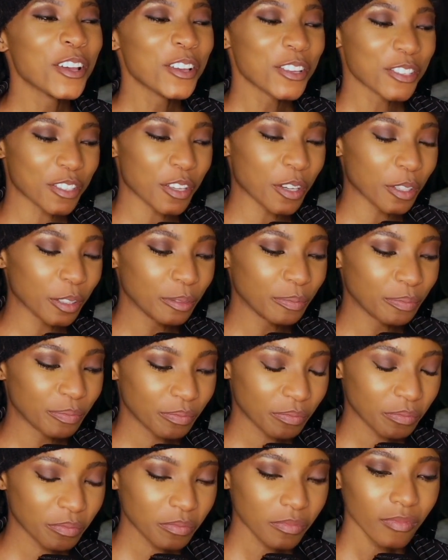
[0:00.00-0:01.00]
So
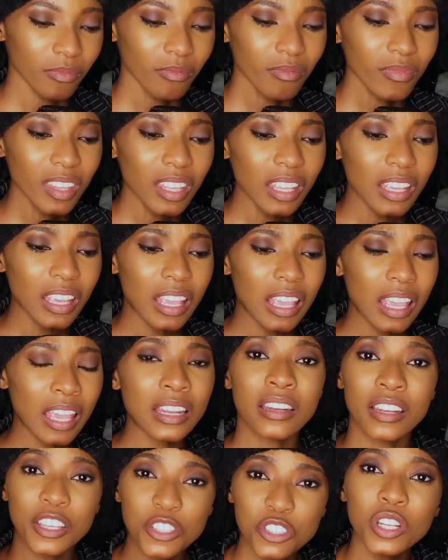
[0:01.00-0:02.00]

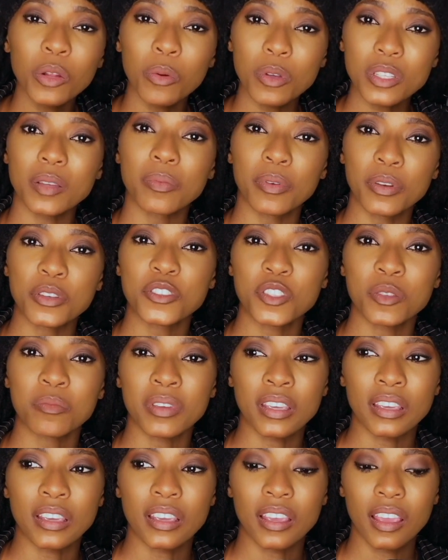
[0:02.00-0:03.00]
it initially was supposed to
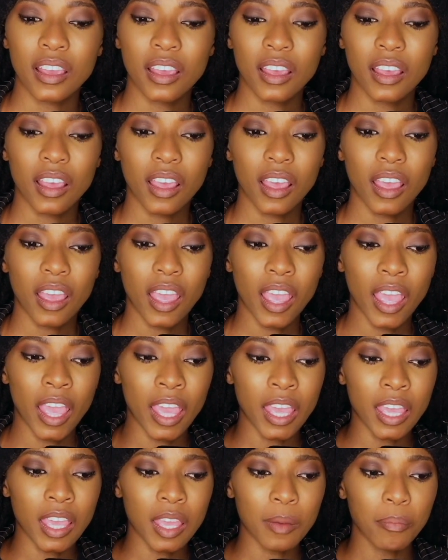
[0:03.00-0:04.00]
be
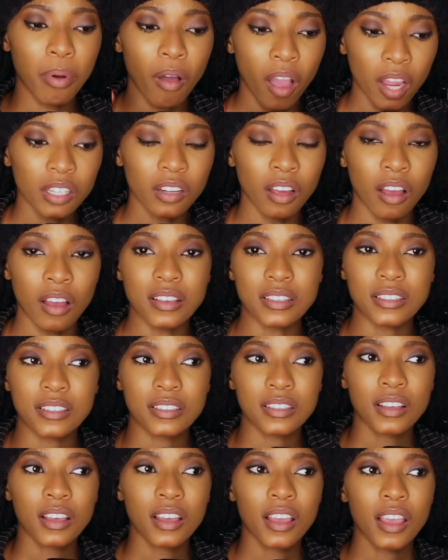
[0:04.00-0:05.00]
a
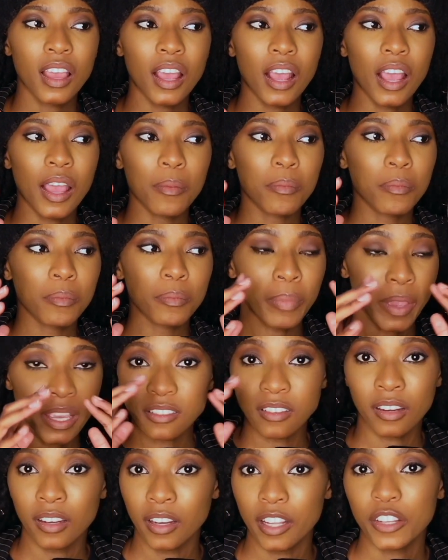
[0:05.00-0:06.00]
podcast
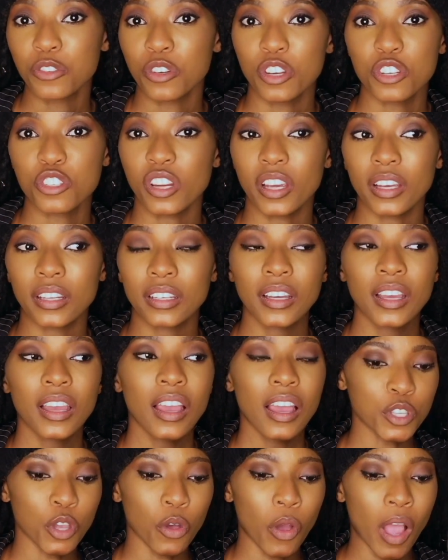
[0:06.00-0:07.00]
based on literature.
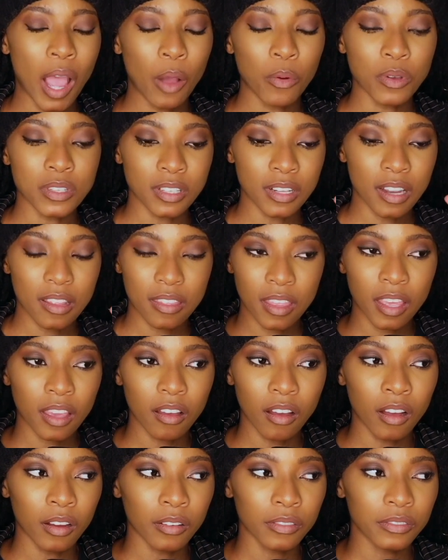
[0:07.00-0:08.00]
So I was going to
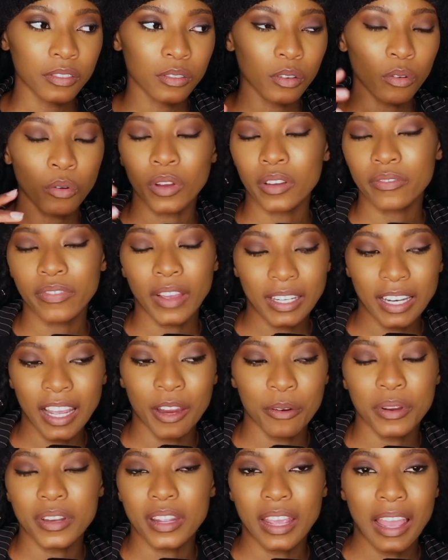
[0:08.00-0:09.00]
think of, or in fact,
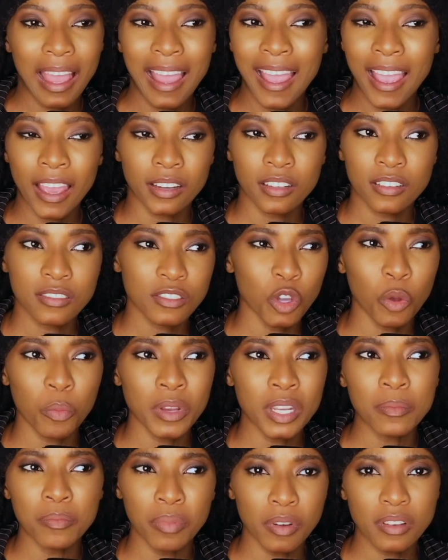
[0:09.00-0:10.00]
I already had so
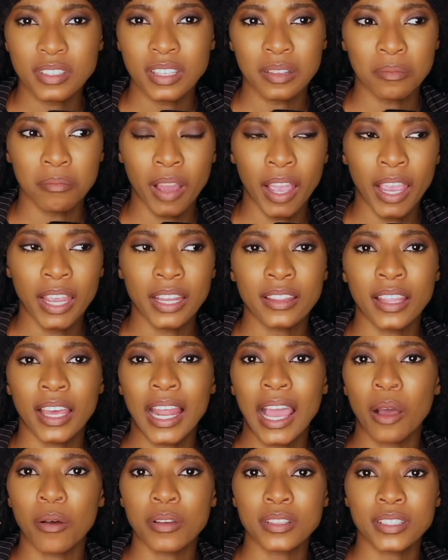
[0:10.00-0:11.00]
many books in mind
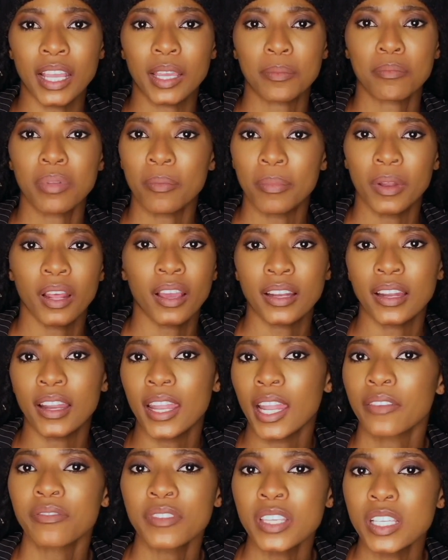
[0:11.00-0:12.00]
that I was like, people are going to
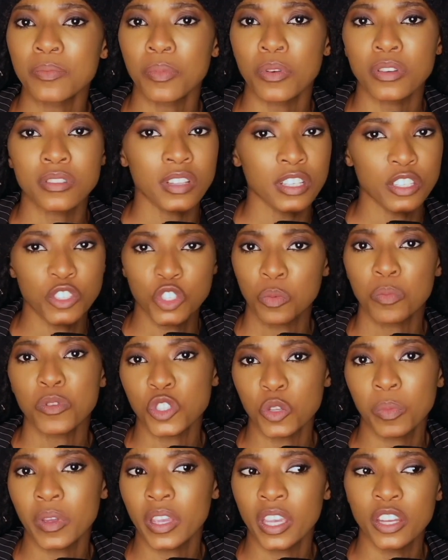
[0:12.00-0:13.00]
love these books. They're super,
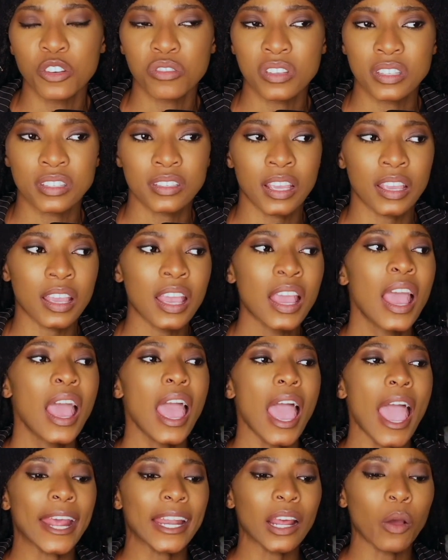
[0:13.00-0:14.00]
super interesting.
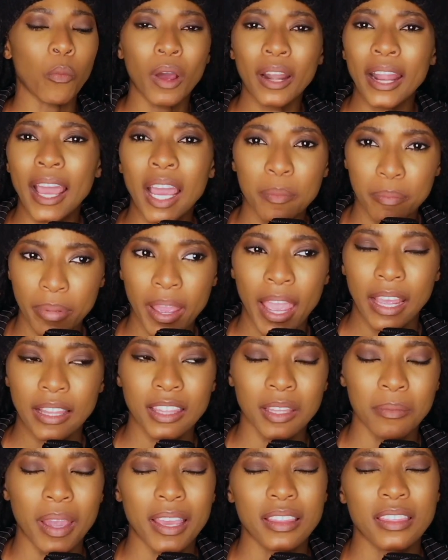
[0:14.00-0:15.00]
And I want to unpack
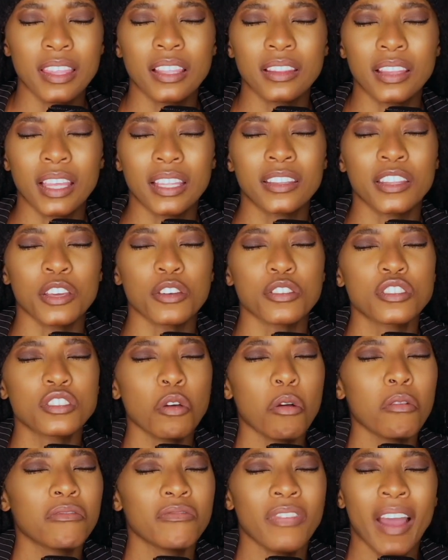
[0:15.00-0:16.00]
them. I think that they're
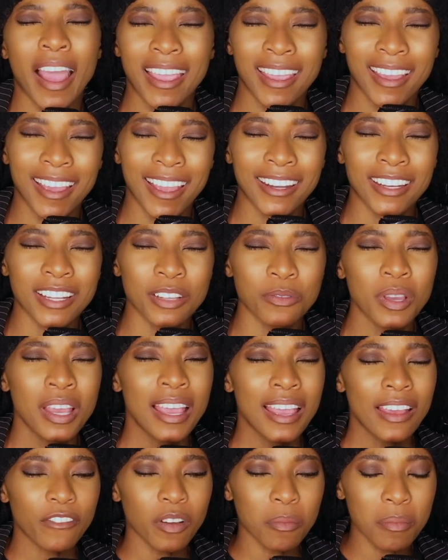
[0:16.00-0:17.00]
so fire. And
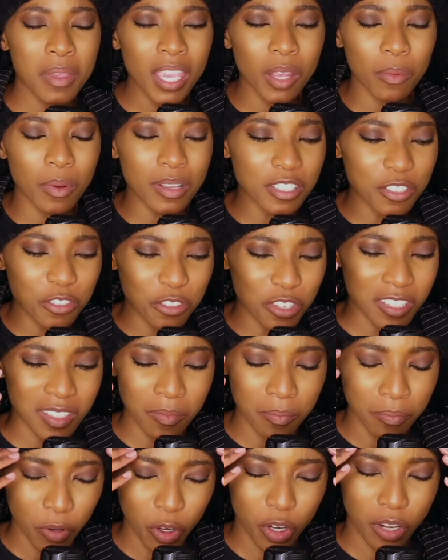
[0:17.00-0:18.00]
for me, it wasn't just
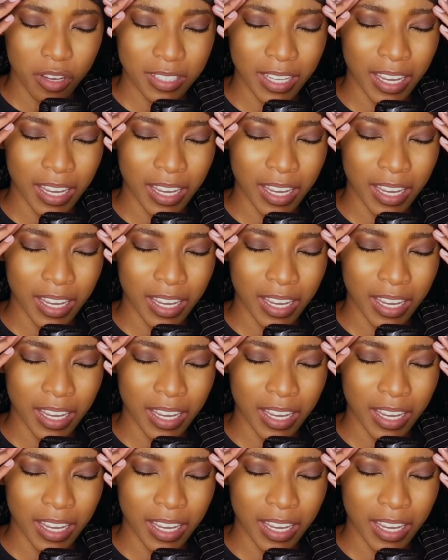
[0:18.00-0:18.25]
the book, because